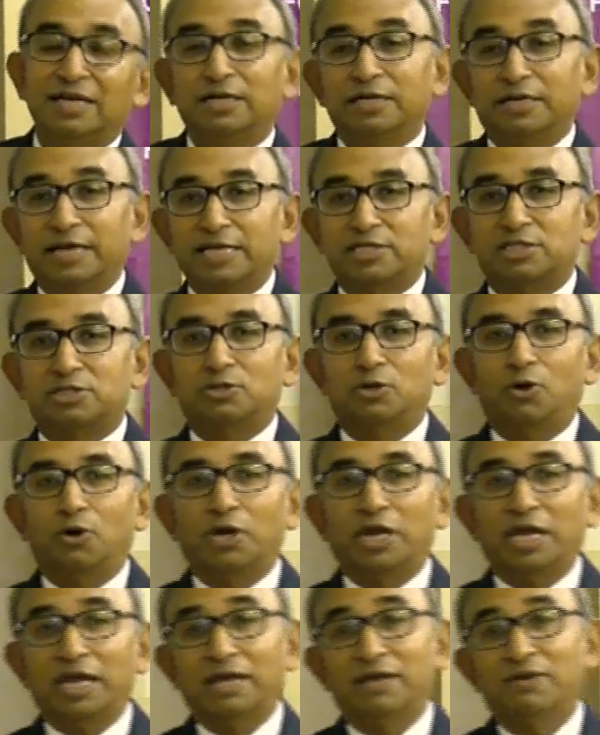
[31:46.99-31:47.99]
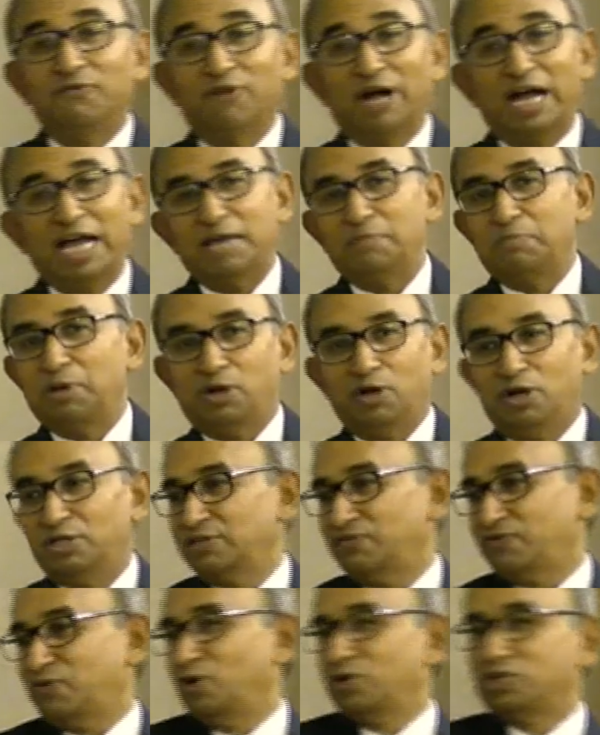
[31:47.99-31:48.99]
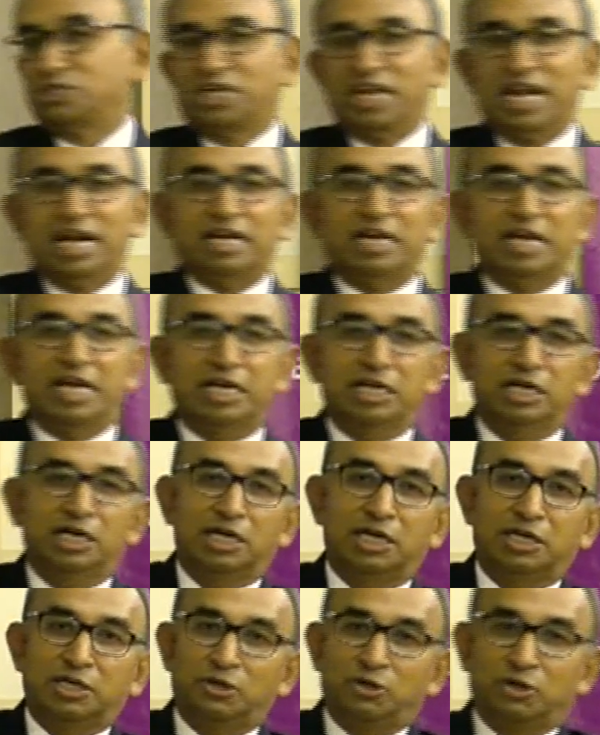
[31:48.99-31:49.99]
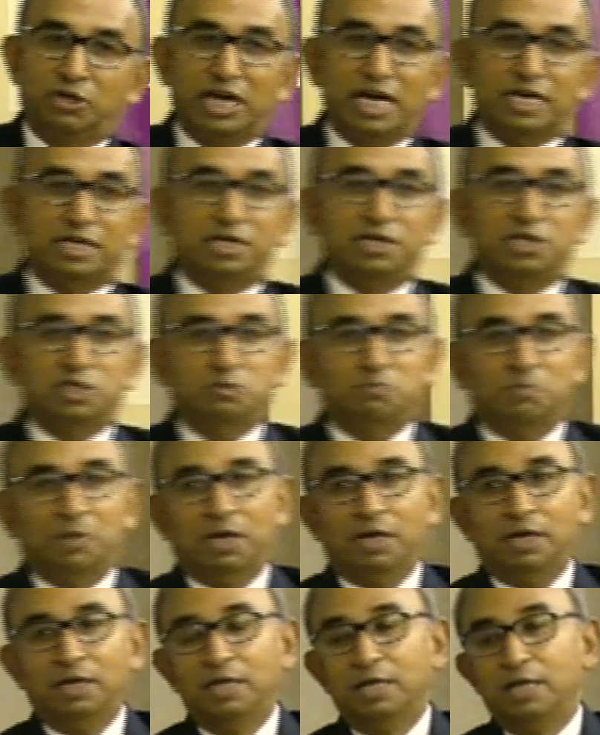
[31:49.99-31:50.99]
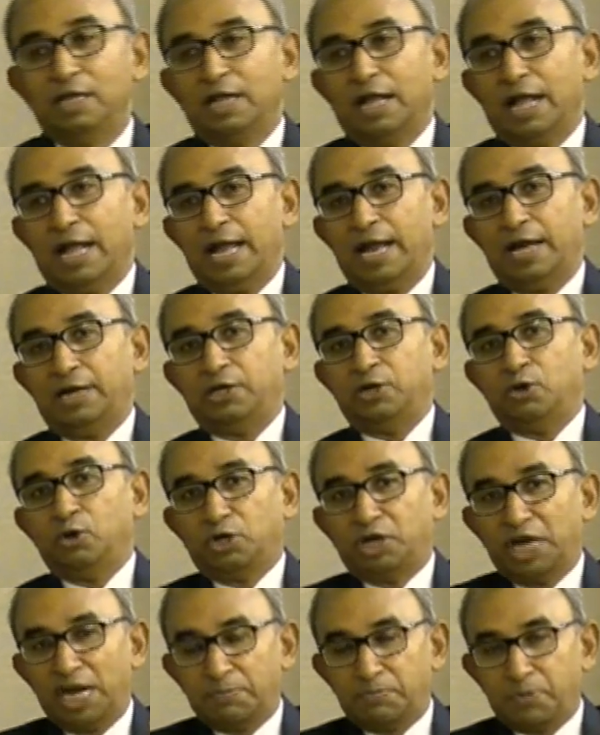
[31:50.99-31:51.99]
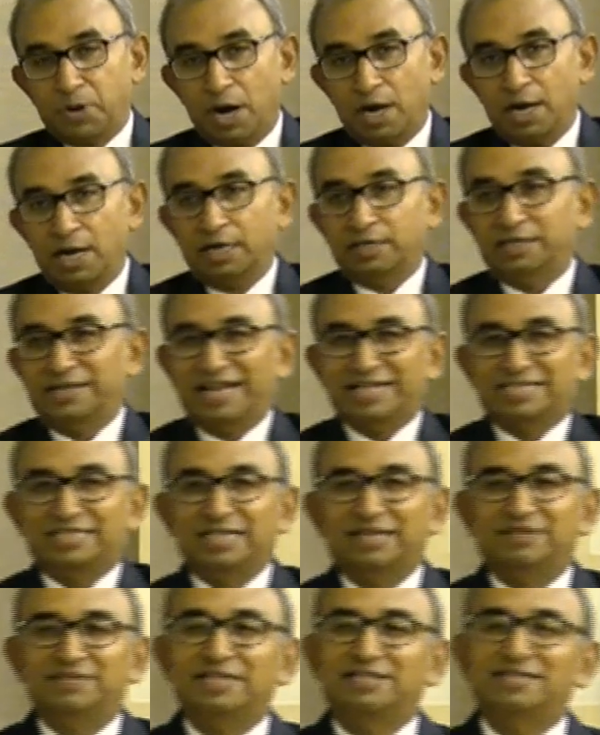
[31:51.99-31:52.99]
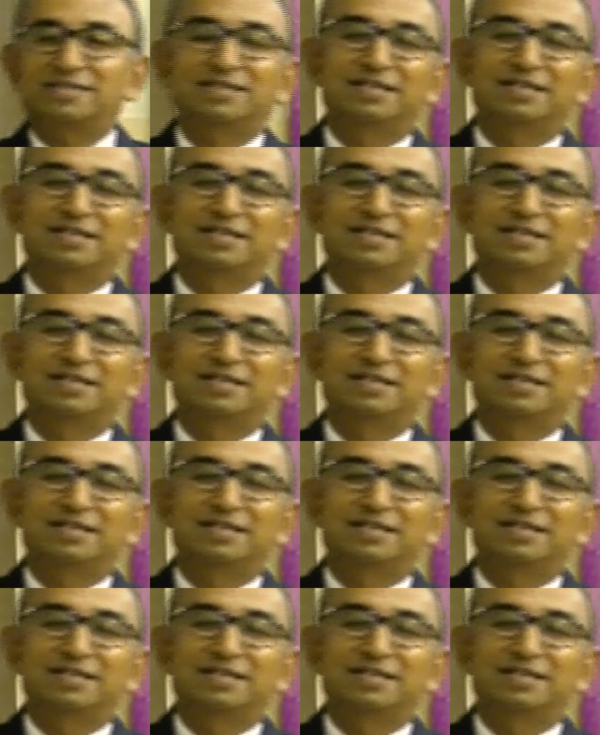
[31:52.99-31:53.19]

Great story. Why? Because, of course, great leader, you know, great charisma, and, you know, great product, great service.